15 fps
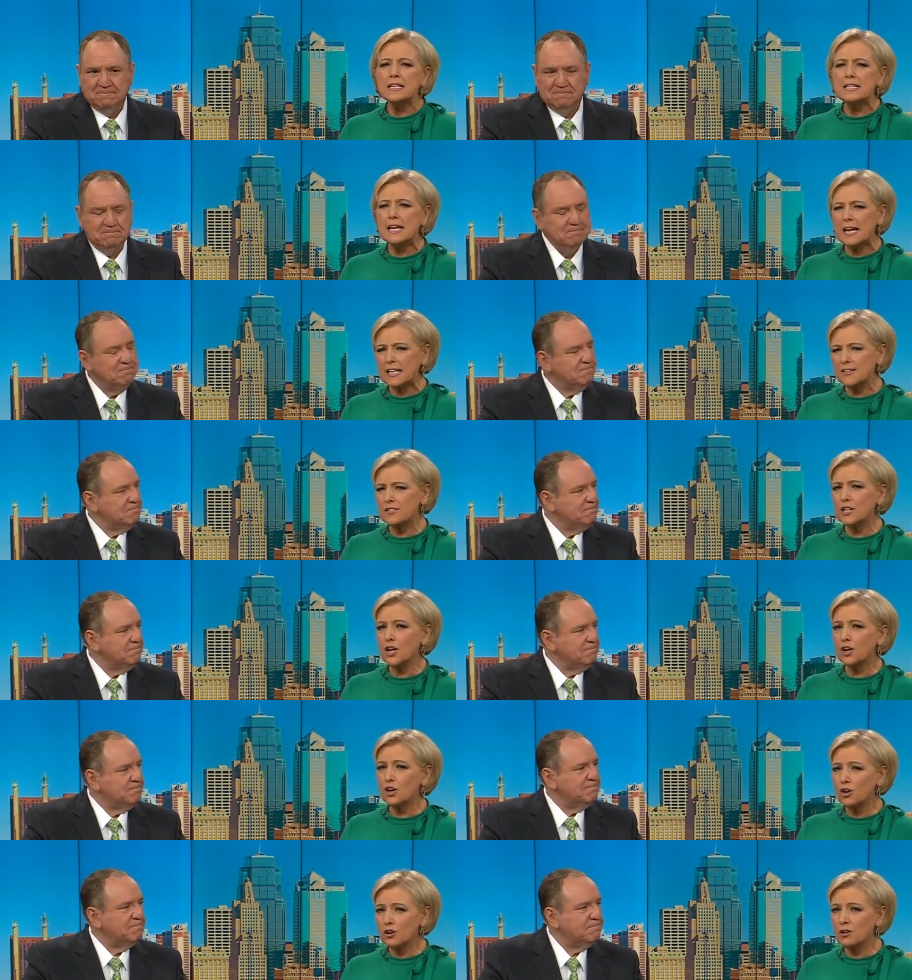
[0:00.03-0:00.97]
Speaker 1: not
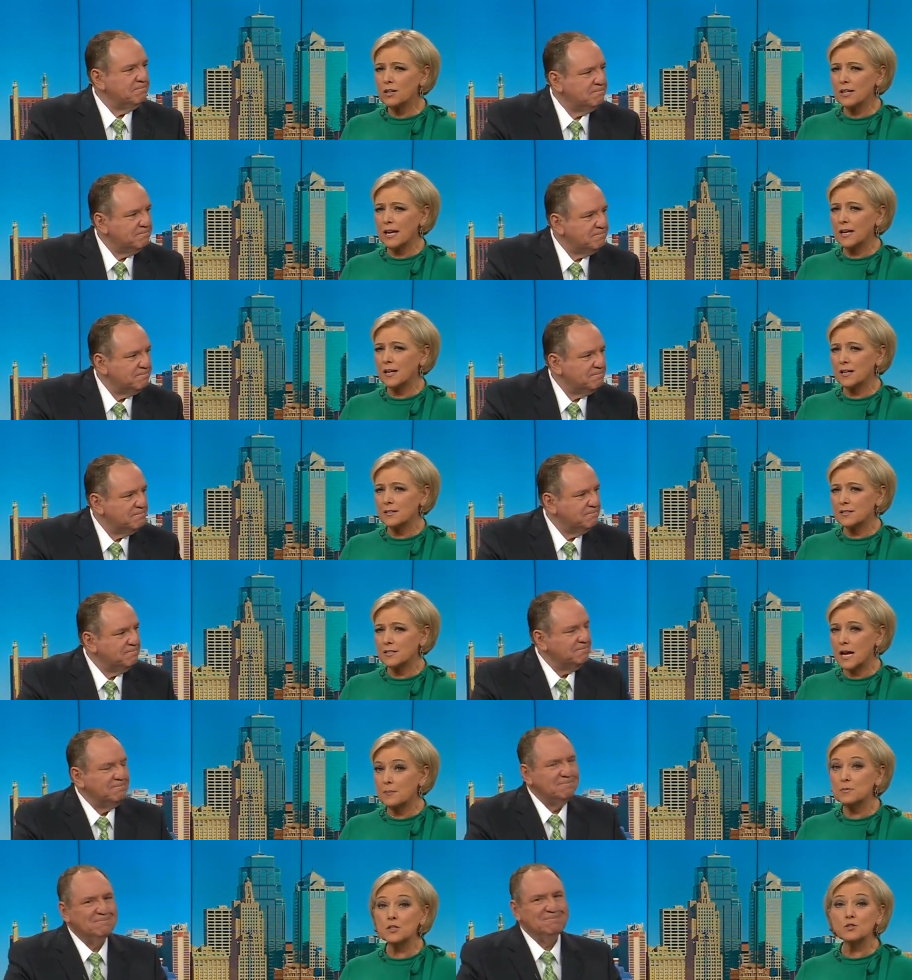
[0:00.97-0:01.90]
even a hurricane can
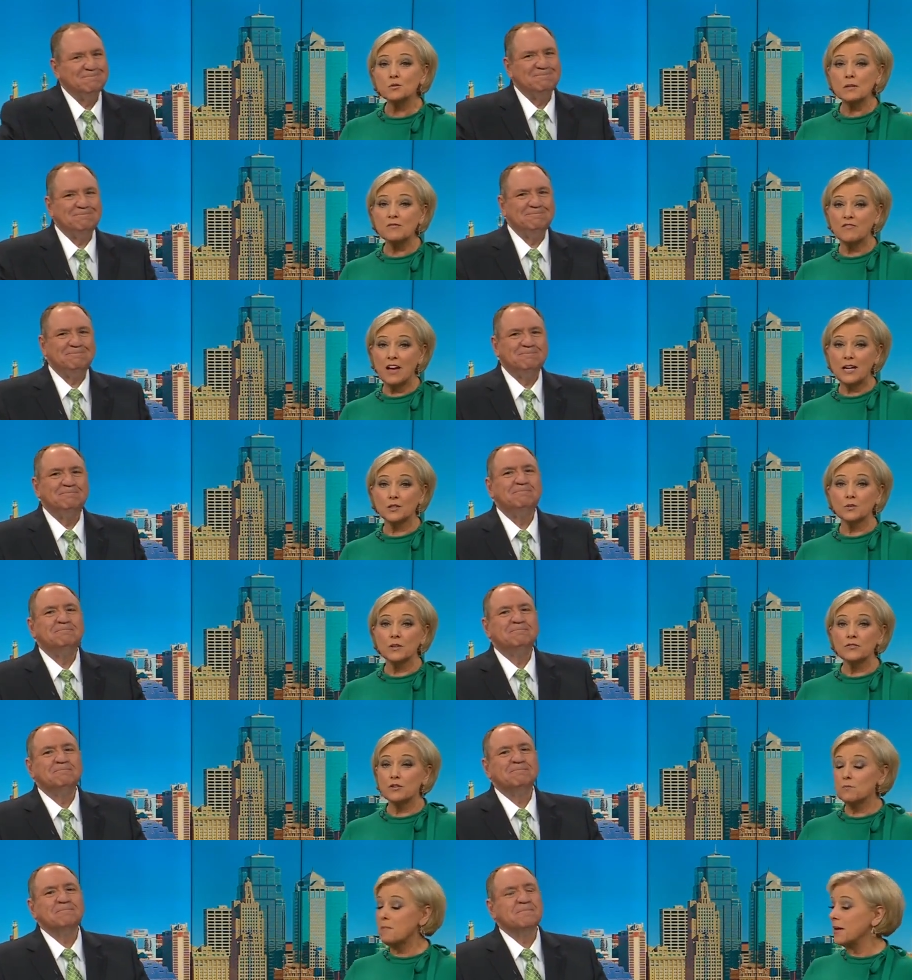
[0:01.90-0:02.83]
stop the Dream
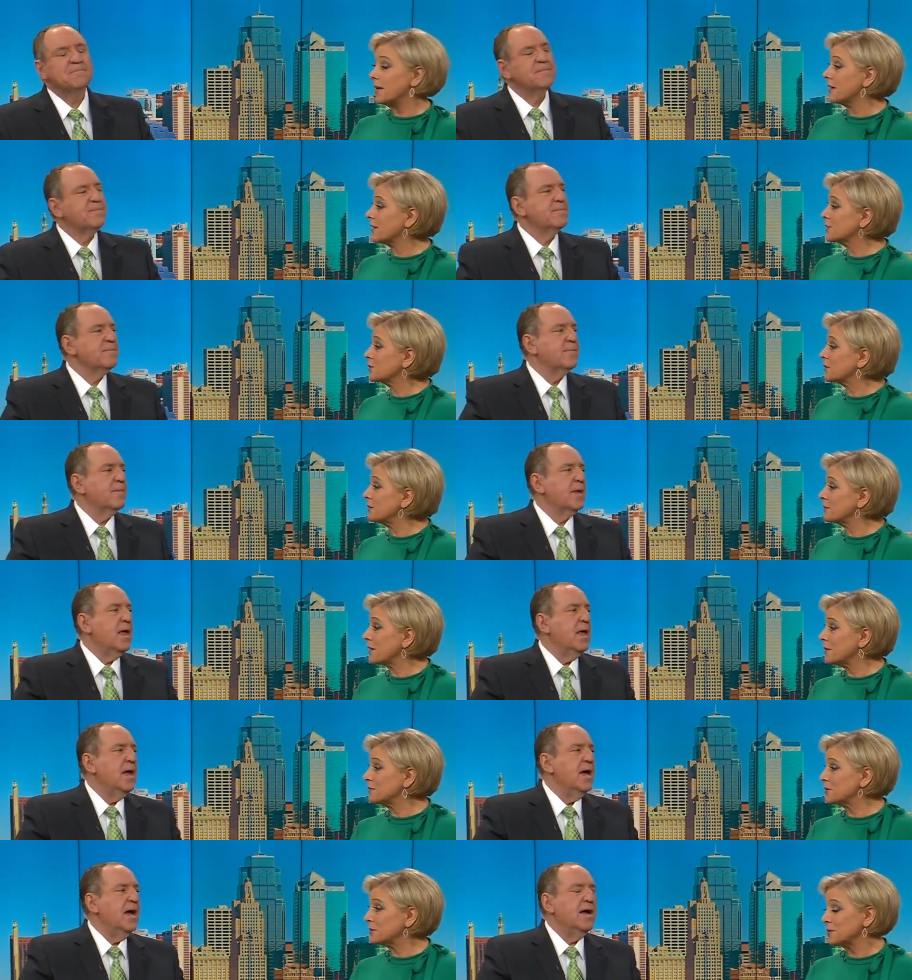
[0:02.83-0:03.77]
Factory from making a dream
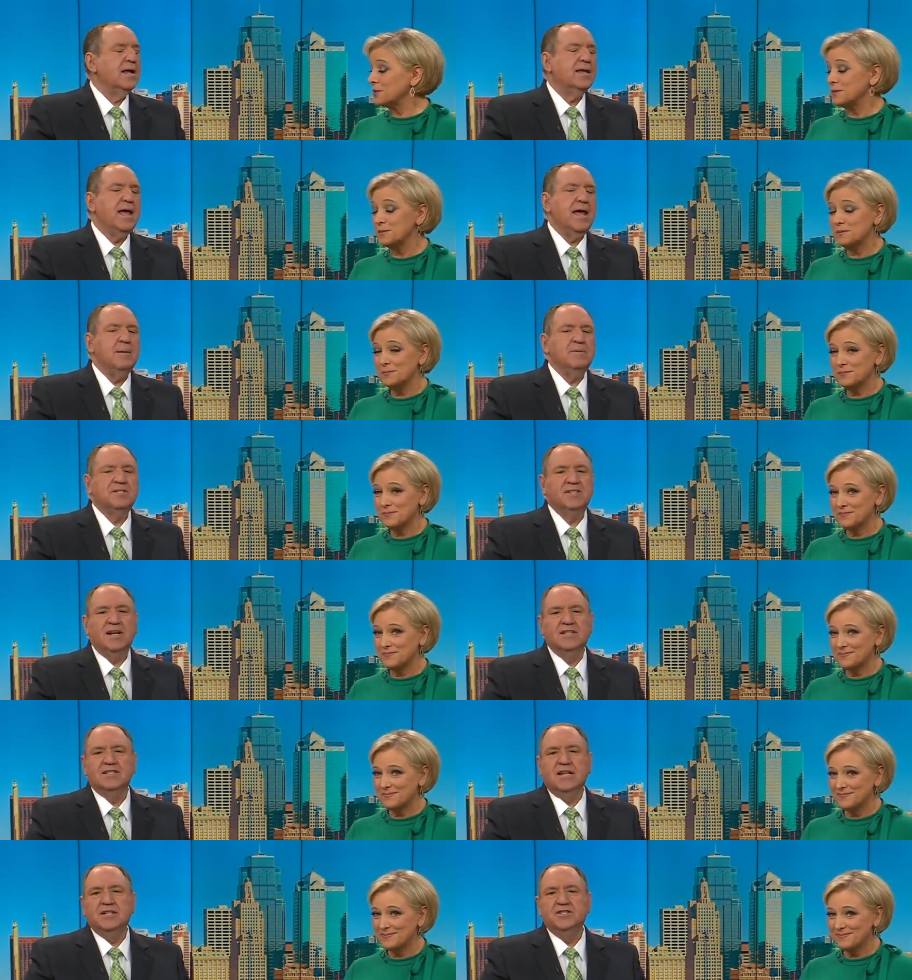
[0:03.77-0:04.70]
come true.
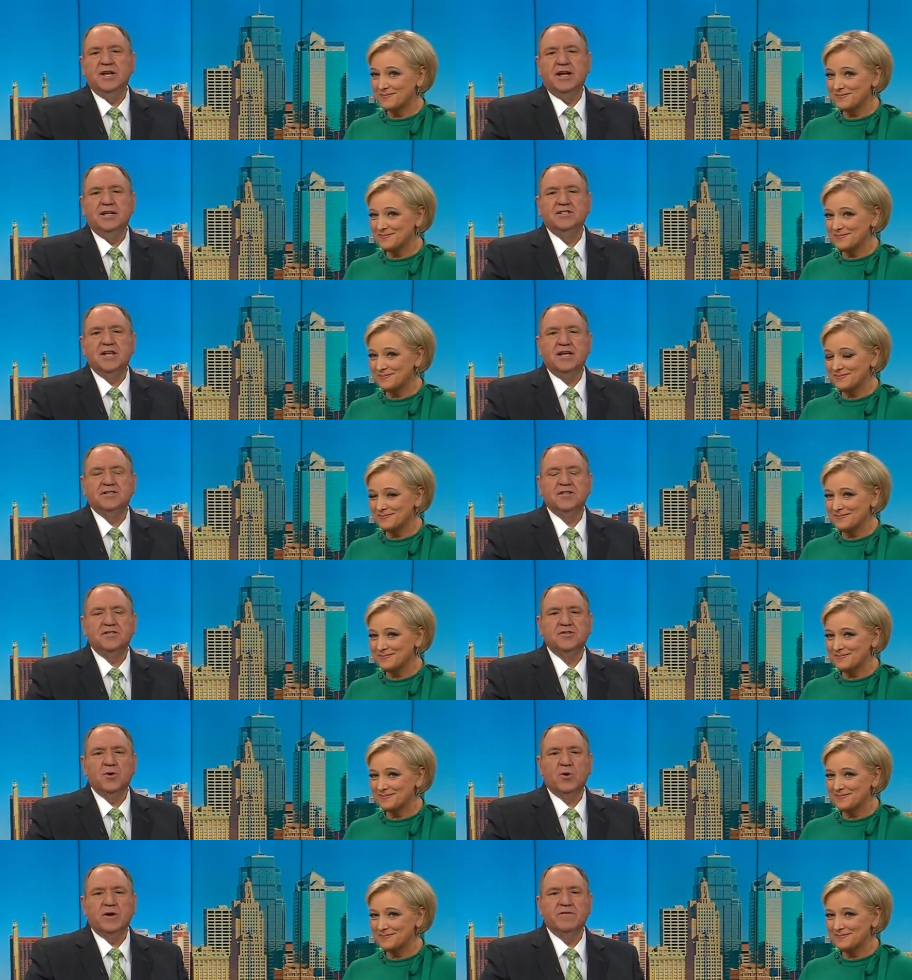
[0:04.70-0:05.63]
KMBC9's Len Jennings has
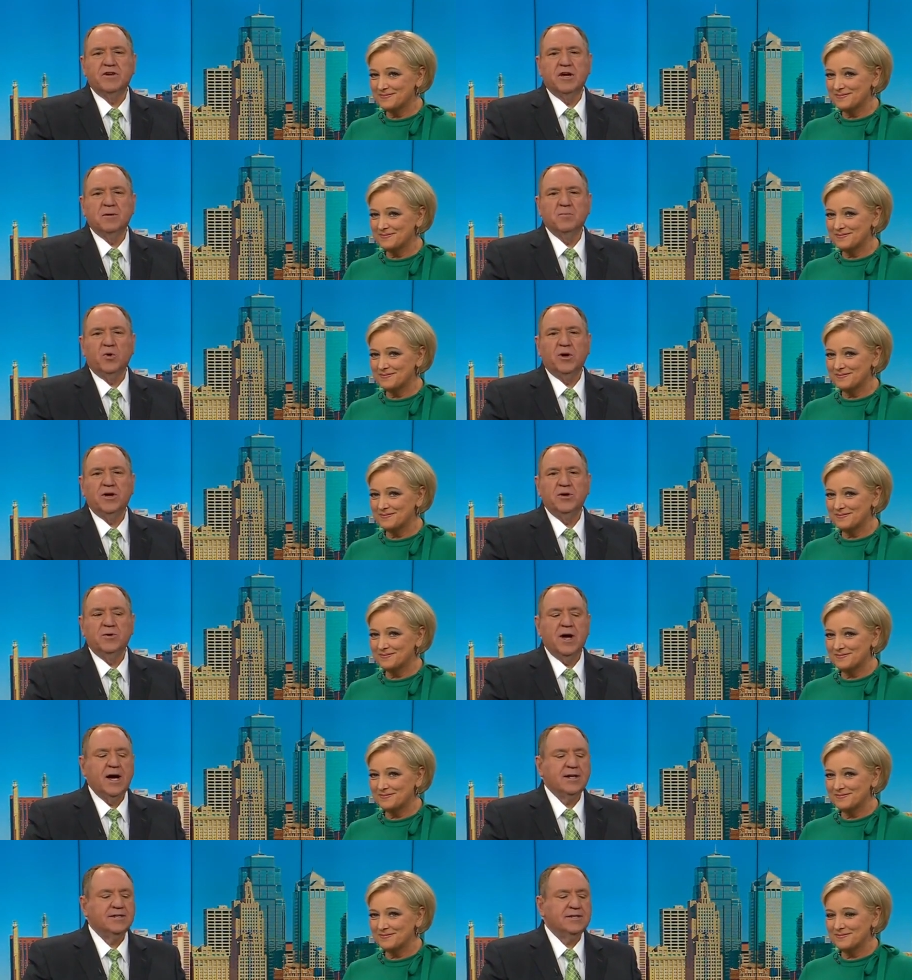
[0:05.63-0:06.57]
the story of a young boy
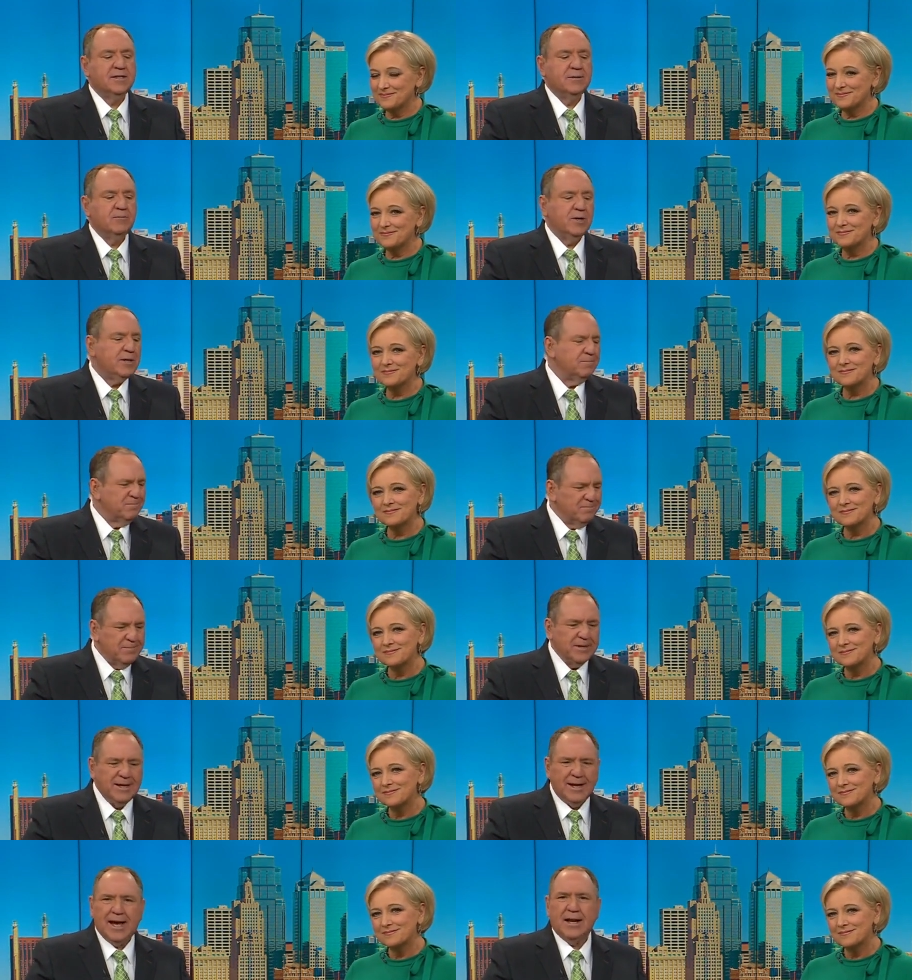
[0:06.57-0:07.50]
who got, uh, well,
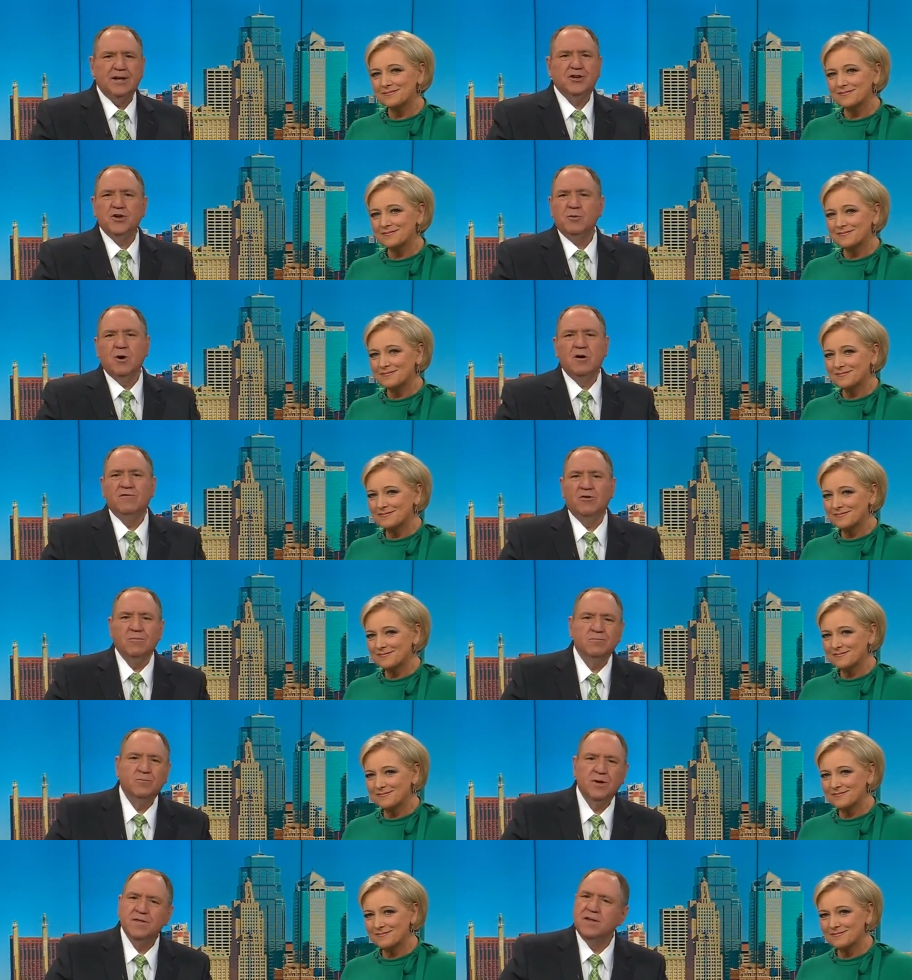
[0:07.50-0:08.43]
he got a
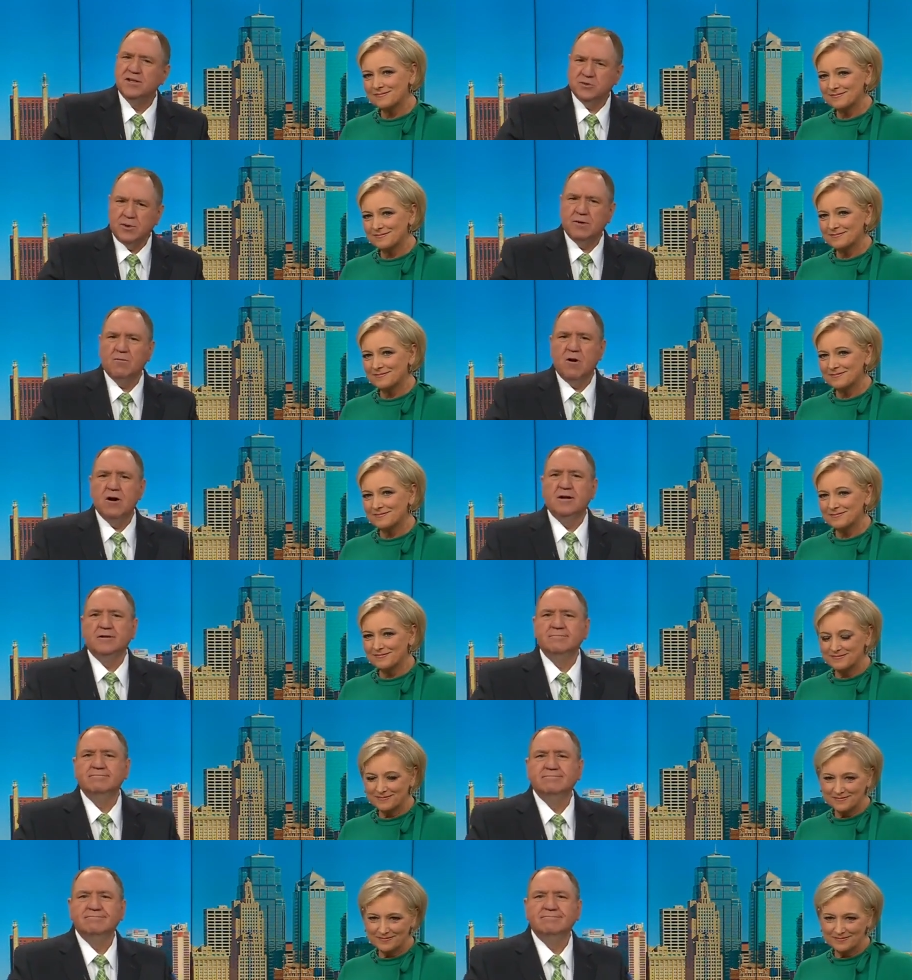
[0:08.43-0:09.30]
do-over when things went wrong.